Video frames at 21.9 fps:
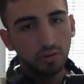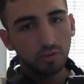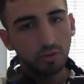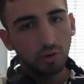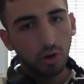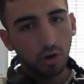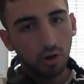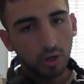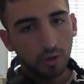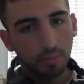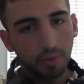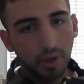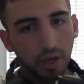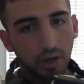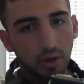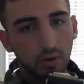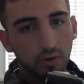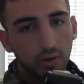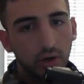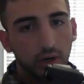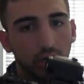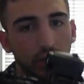to talk
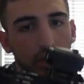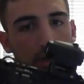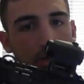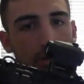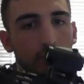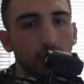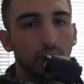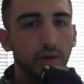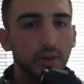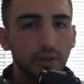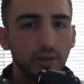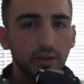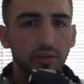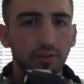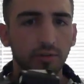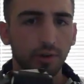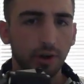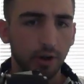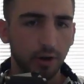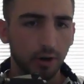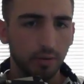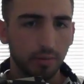about uh, what this
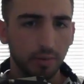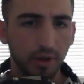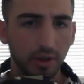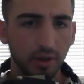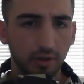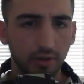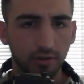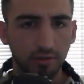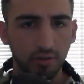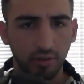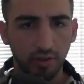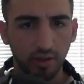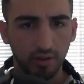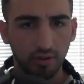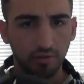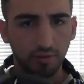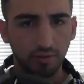firearm is, its